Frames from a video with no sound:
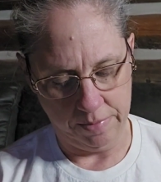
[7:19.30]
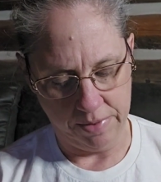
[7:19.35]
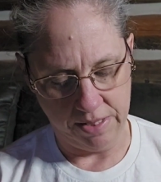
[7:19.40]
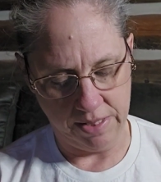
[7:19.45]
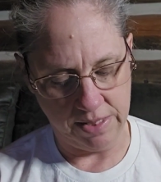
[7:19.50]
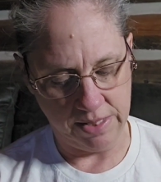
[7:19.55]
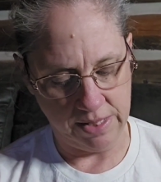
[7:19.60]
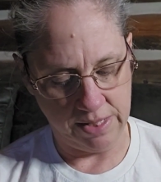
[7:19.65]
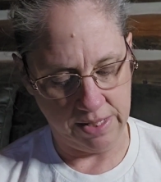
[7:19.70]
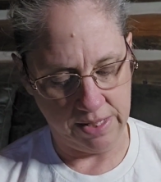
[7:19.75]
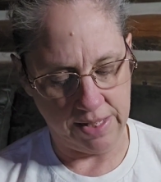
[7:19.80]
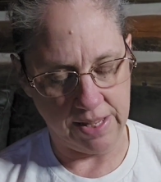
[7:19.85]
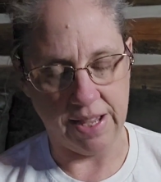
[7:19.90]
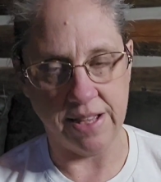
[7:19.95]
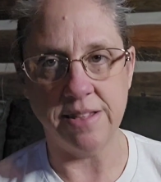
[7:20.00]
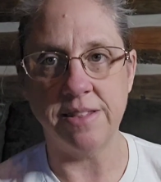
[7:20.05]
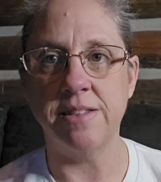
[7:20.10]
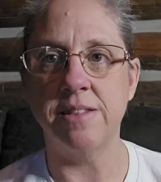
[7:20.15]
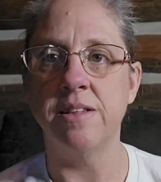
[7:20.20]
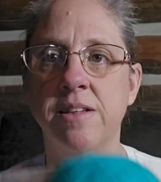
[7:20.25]
You see,
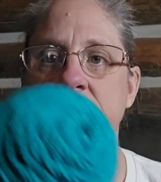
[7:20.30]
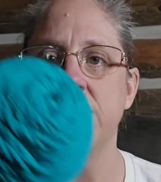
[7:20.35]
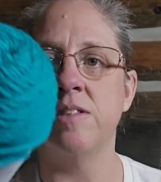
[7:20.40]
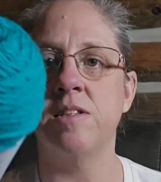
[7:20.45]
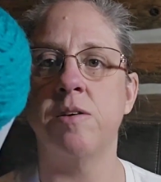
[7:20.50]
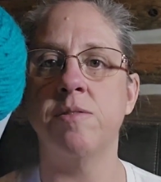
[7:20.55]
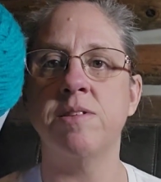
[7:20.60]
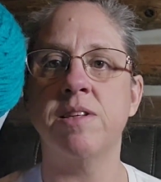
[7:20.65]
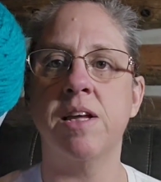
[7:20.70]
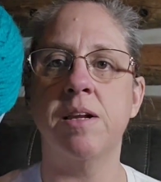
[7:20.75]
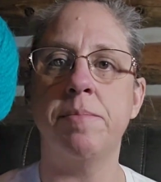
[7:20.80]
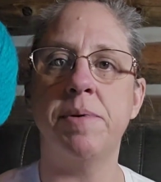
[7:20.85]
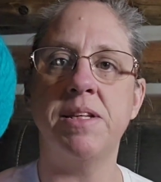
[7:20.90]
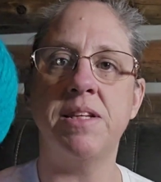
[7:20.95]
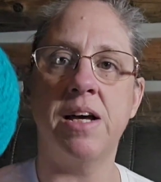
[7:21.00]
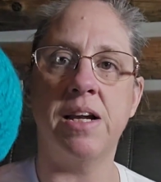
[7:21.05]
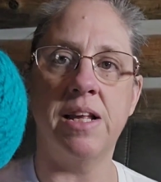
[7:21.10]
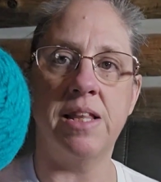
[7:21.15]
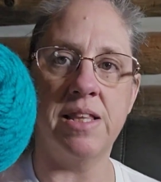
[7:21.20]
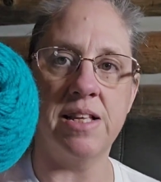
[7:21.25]
yes. So it's going to be
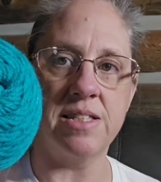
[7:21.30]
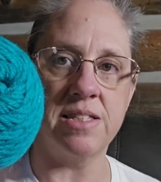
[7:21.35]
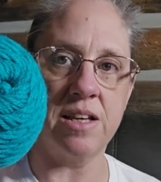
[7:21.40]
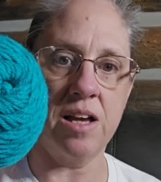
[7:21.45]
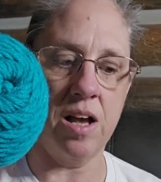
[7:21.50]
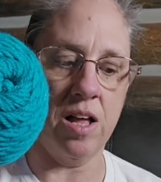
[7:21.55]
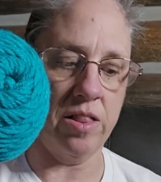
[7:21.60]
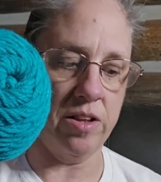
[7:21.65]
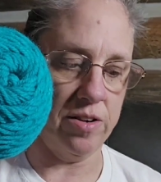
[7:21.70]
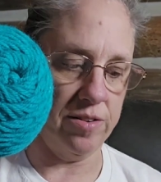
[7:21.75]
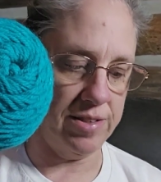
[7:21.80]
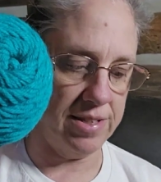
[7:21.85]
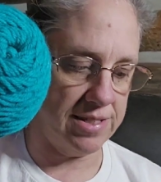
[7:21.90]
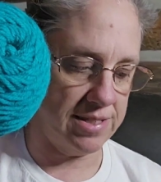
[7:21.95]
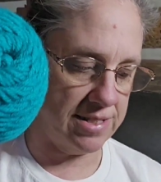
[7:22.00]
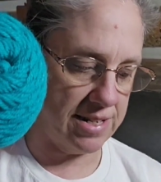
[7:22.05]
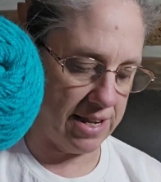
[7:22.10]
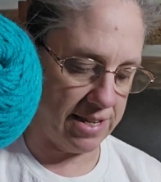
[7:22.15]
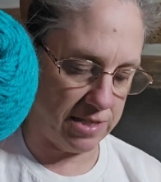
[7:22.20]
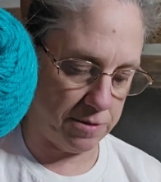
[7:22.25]
done in this color,
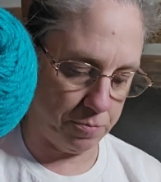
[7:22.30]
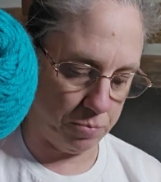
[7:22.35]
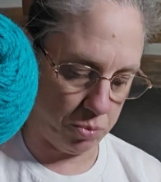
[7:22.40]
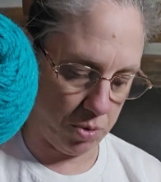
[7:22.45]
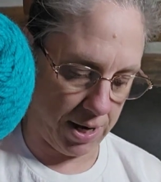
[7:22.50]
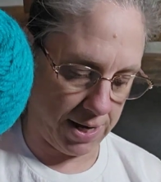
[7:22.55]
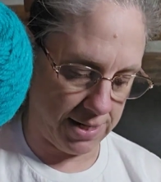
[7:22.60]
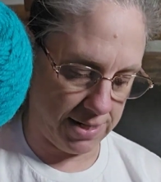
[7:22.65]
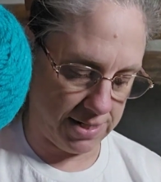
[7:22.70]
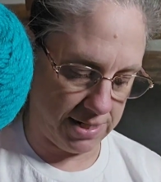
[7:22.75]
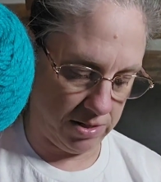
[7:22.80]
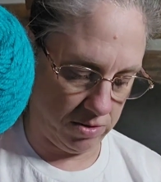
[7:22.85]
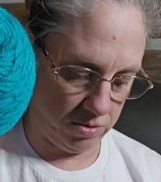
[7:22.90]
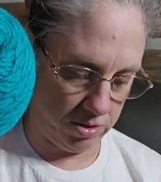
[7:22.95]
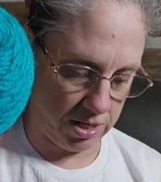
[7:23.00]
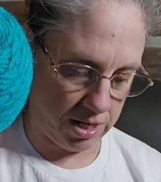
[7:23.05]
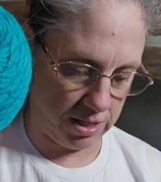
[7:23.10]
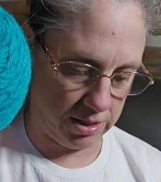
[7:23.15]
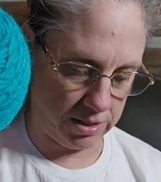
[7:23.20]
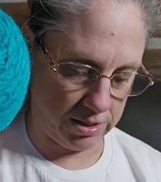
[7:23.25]
this nice bright teal
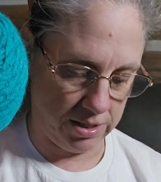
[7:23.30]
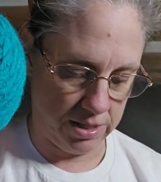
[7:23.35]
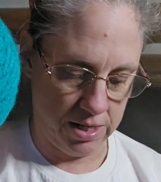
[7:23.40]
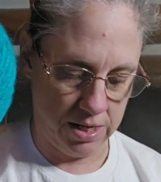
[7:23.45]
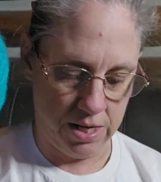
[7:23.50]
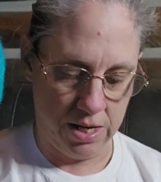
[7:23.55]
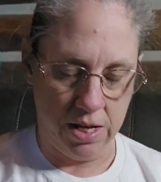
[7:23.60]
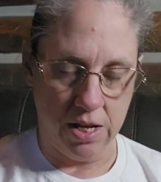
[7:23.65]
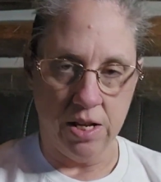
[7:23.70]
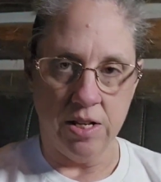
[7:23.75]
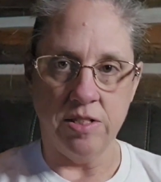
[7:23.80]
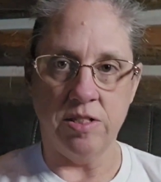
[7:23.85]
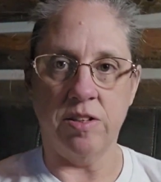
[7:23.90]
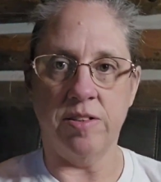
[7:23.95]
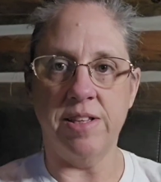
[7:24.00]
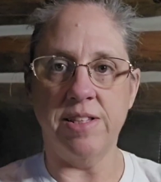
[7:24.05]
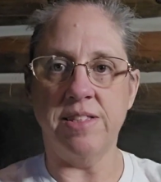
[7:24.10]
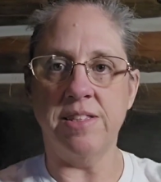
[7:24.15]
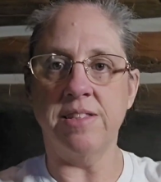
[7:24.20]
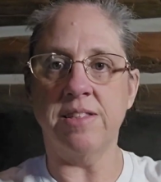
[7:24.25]
color. So
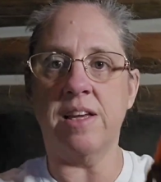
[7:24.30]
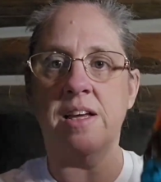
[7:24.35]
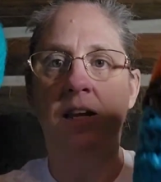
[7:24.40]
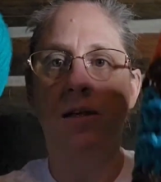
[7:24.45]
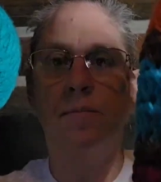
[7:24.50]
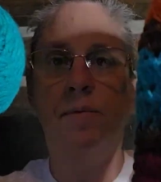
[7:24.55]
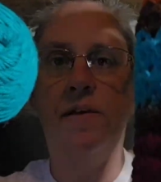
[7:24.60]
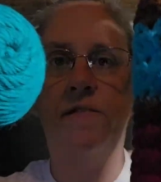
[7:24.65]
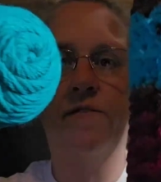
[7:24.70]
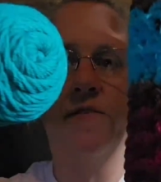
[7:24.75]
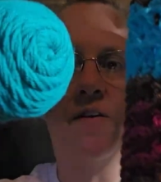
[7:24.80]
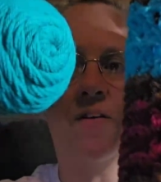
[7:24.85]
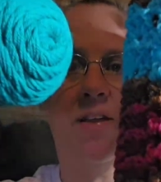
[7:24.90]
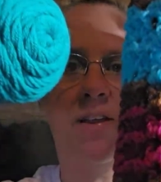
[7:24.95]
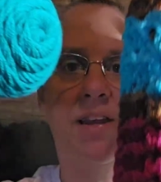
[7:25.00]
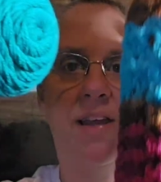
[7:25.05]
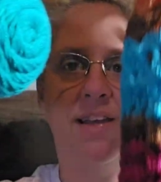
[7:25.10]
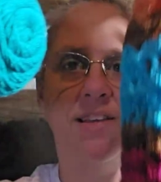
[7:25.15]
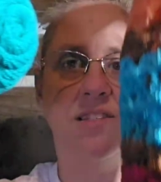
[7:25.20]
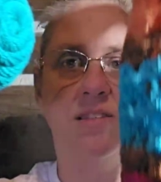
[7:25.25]
this is going to be very
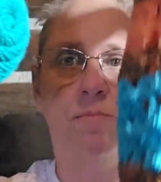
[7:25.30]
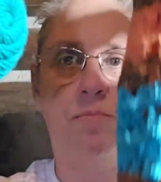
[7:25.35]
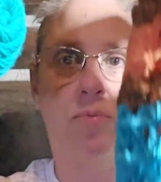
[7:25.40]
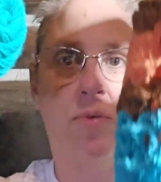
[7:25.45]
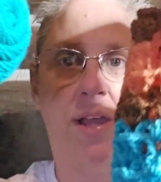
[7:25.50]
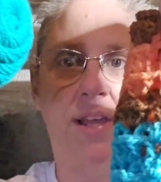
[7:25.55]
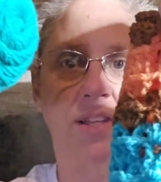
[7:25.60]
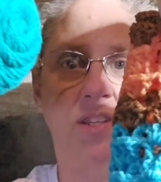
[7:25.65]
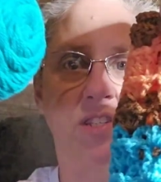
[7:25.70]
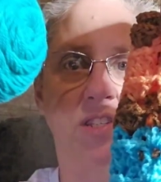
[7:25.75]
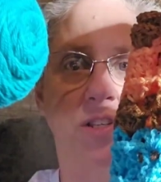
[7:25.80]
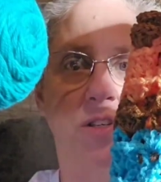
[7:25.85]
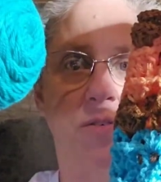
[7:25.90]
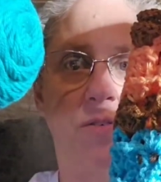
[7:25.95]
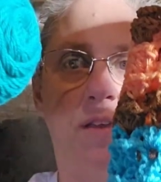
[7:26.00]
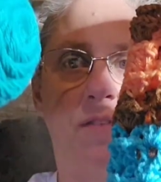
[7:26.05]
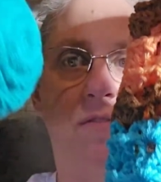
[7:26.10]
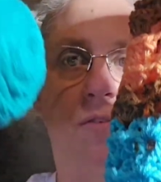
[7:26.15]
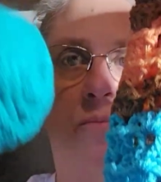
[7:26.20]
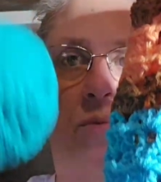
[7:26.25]
nice and bright too,
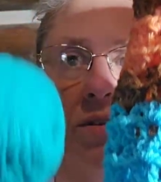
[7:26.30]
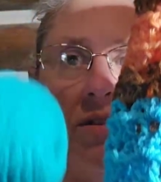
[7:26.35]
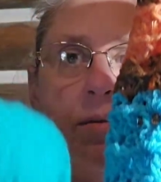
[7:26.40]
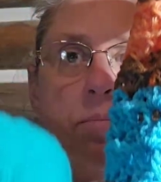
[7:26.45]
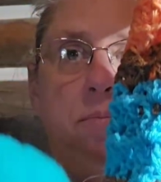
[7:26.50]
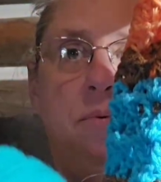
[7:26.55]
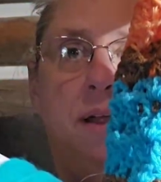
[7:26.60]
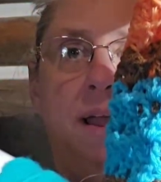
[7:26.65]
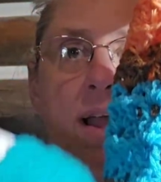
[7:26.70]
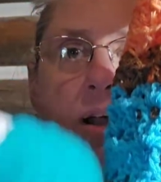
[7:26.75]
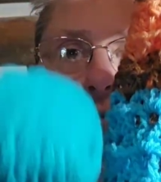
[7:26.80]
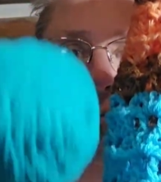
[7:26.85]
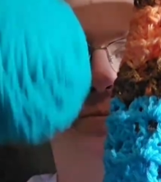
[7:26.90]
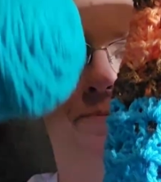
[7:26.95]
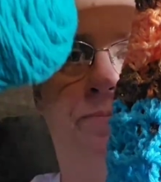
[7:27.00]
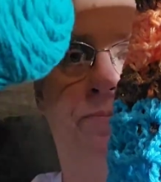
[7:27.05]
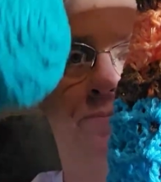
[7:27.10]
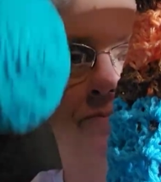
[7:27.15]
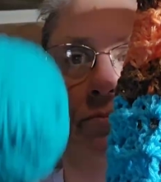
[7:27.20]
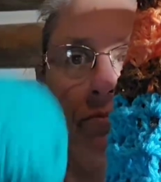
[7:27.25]
even with the
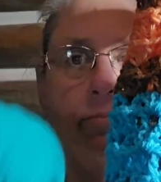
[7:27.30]
brown.